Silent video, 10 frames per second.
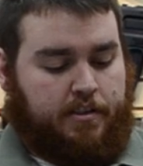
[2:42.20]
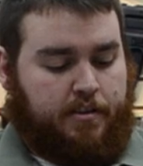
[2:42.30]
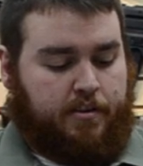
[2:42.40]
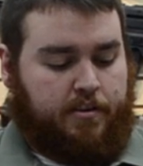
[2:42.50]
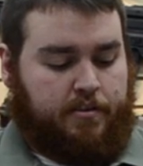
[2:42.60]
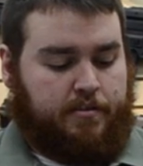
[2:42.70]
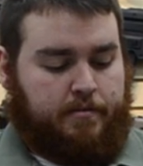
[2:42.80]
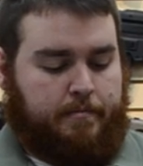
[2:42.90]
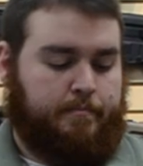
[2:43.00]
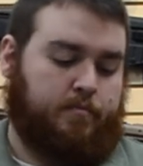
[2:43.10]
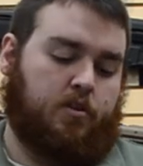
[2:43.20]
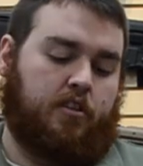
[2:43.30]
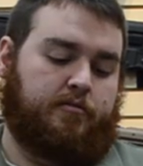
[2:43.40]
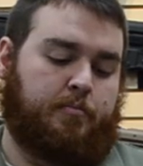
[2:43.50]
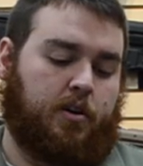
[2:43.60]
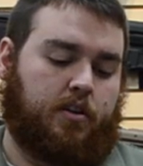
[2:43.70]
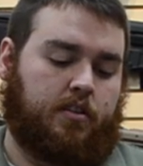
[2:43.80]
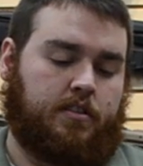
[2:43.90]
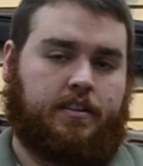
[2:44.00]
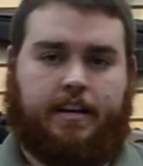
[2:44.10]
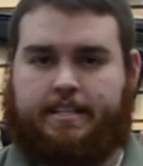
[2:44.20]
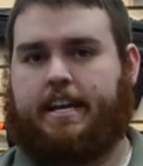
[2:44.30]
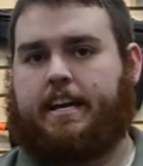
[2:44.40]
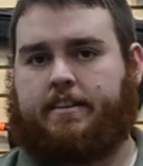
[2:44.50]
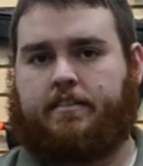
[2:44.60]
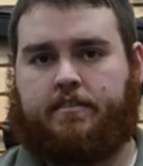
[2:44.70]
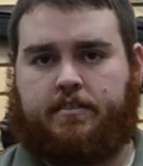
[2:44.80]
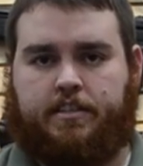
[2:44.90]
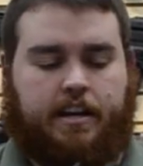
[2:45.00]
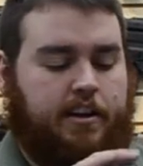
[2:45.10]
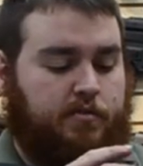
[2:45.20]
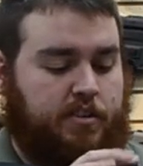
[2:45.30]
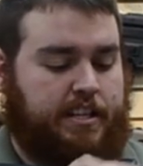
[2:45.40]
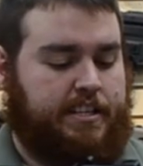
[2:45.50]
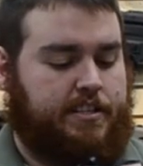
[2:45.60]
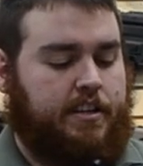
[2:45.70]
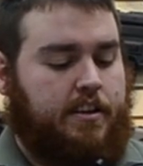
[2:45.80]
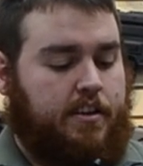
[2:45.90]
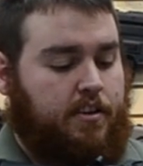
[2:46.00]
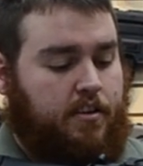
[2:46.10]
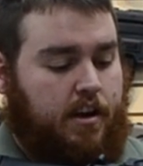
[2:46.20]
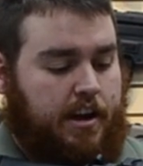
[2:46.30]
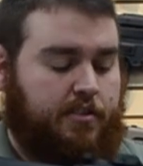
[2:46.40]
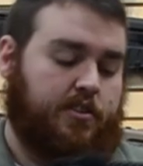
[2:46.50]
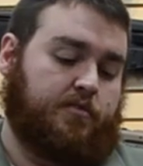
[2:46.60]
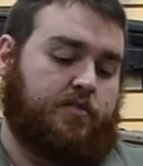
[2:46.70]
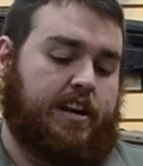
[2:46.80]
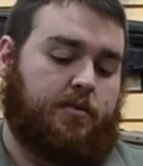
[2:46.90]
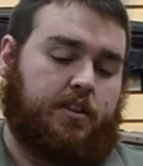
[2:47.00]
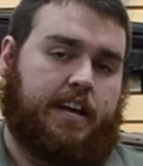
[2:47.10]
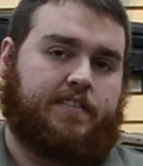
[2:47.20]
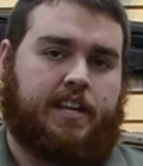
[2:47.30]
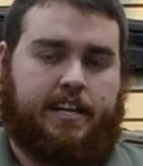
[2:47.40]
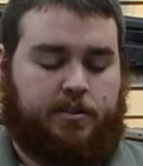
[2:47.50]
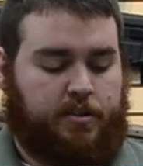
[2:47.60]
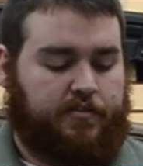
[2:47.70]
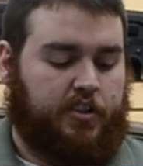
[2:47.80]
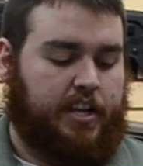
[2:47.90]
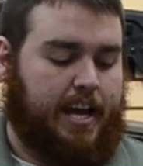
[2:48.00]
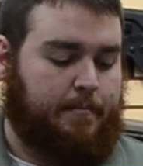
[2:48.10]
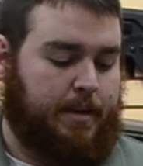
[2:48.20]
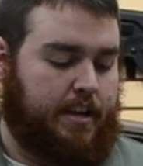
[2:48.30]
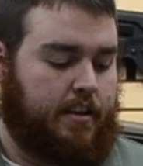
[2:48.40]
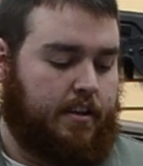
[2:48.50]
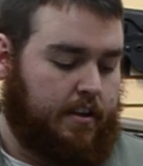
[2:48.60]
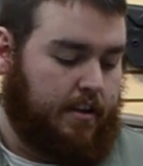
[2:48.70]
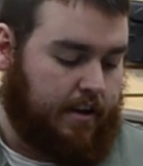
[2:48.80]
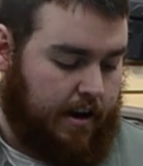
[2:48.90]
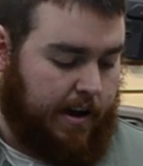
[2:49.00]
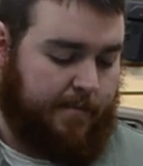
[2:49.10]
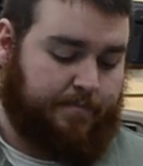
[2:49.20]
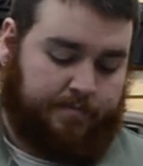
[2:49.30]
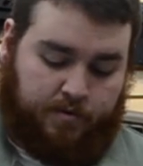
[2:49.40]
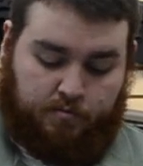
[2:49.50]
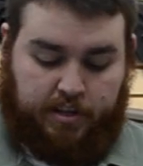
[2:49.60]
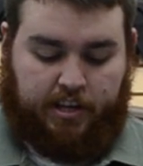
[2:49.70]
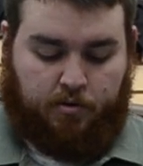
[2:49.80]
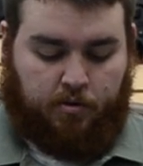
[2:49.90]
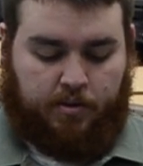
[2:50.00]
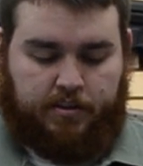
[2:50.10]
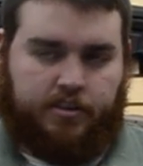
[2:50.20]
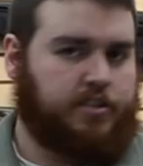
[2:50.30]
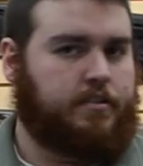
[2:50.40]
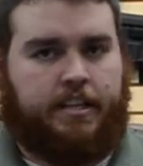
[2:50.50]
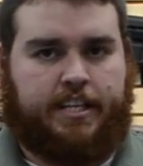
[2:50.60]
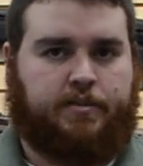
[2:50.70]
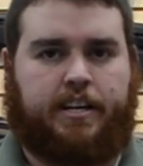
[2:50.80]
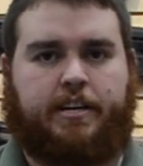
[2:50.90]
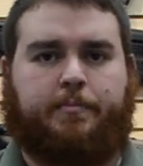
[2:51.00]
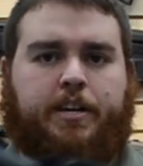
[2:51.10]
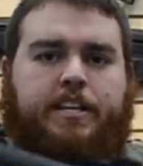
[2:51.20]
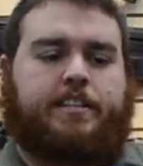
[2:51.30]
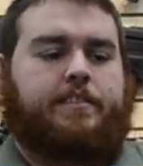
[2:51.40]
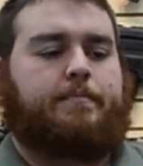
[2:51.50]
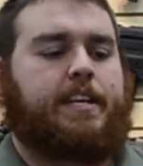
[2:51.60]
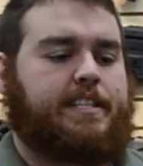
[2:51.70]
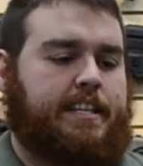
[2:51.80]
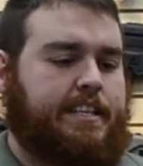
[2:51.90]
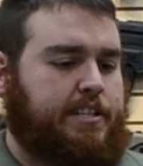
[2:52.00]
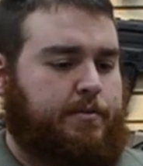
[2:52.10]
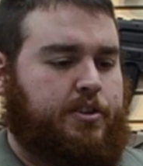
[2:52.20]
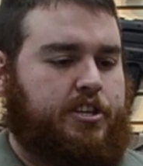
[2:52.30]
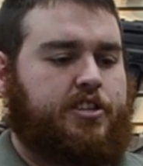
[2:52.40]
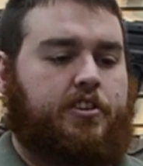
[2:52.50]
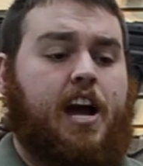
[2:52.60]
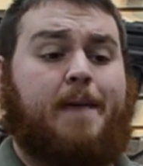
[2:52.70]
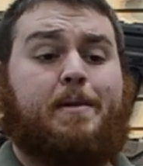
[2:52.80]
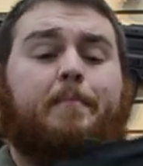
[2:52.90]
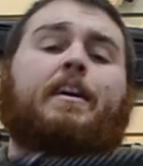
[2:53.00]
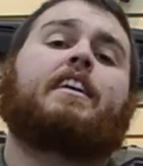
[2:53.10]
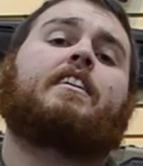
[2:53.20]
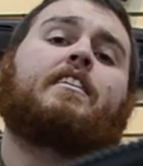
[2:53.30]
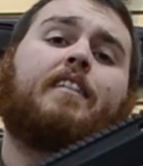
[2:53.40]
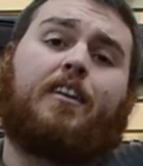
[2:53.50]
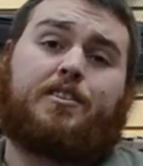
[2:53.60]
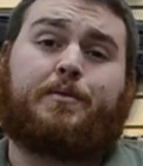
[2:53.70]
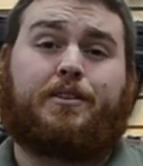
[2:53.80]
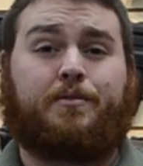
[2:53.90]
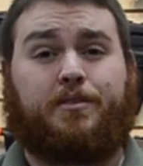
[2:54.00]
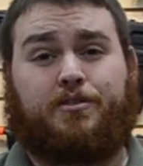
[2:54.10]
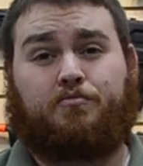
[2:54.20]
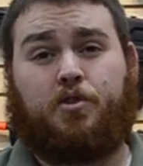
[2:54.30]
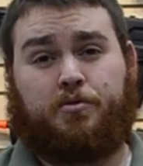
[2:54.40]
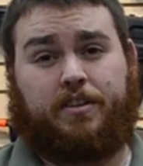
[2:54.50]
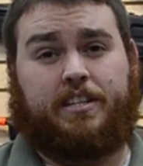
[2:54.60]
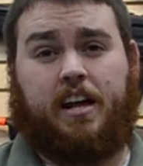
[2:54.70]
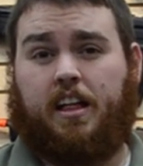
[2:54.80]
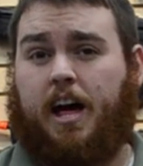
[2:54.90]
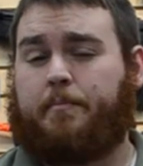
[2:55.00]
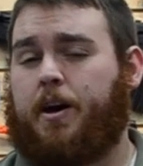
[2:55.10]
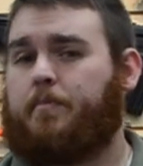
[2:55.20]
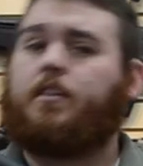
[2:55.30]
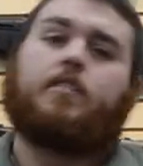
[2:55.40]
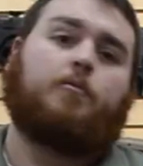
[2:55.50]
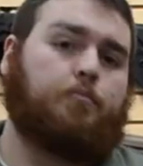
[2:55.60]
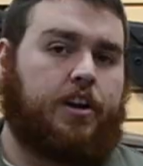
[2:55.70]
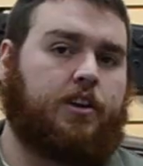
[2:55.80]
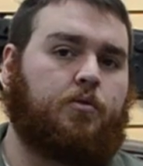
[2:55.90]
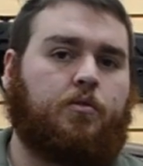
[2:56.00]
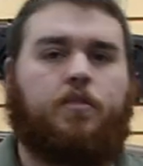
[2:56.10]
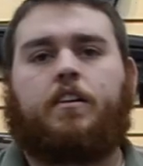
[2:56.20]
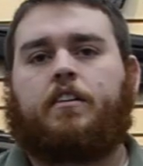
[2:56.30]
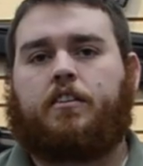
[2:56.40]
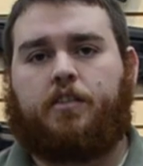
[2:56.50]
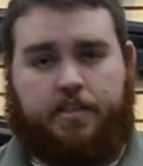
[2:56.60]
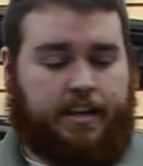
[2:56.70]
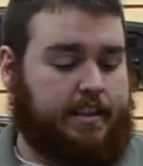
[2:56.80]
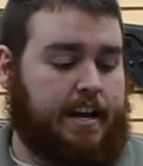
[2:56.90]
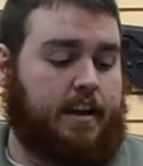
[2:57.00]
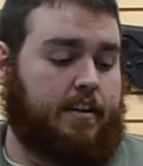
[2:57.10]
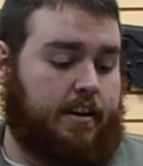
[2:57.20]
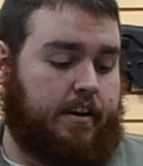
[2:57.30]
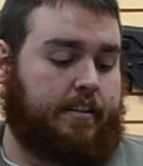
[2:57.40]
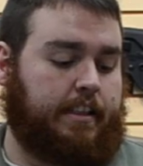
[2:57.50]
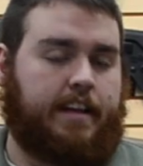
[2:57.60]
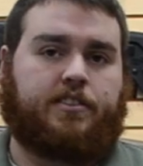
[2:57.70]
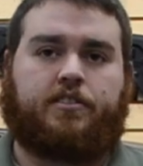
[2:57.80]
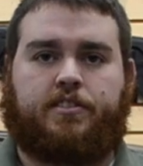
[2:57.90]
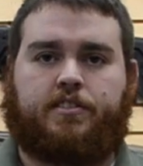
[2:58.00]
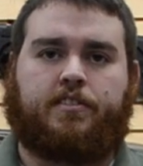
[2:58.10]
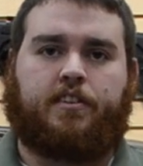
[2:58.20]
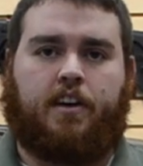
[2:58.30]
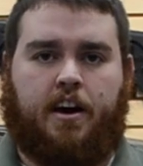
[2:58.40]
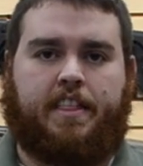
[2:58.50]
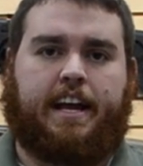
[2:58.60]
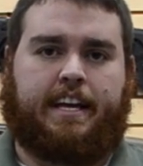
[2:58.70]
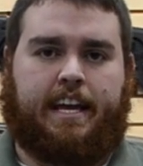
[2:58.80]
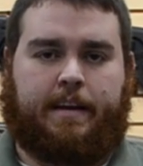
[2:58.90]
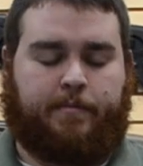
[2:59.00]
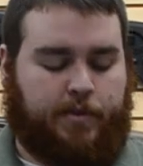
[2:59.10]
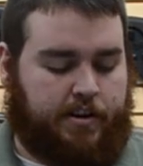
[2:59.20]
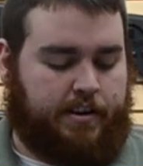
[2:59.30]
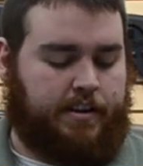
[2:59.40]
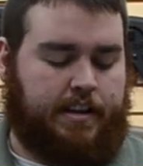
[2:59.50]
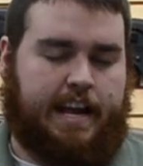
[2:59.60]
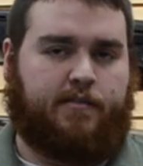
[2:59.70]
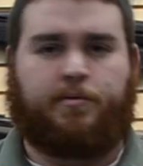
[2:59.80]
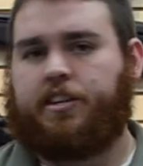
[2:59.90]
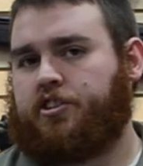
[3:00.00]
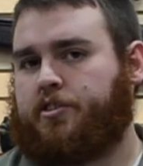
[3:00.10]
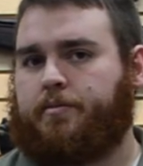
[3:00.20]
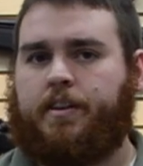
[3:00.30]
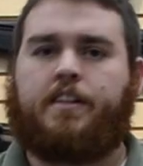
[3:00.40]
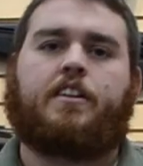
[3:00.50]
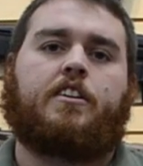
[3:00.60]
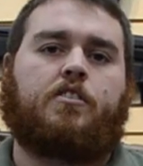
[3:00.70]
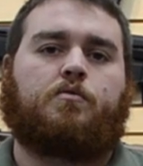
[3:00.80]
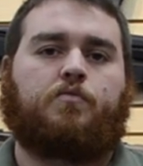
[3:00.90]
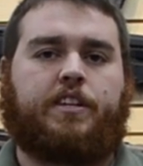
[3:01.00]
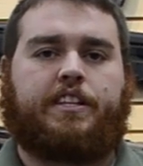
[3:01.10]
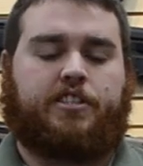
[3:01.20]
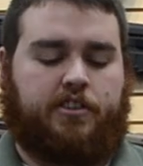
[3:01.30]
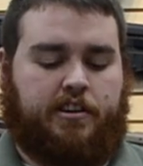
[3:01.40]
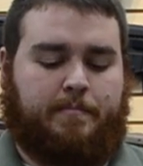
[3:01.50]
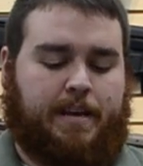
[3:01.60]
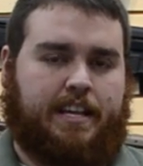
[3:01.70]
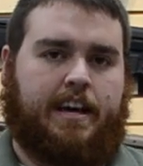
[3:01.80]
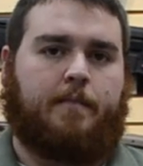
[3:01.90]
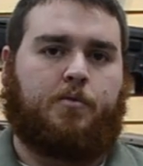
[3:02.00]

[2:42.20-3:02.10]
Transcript: the golf ball, again, style release either on the right or left side, so it's fully ambi. Um, really cool, just clicks right into place. It makes it easy to adjust your hop-up. Also included is a rotary style hop-up. Pretty cool. Good thing that uh, Lancer's on that game where everybody's just really starting to make that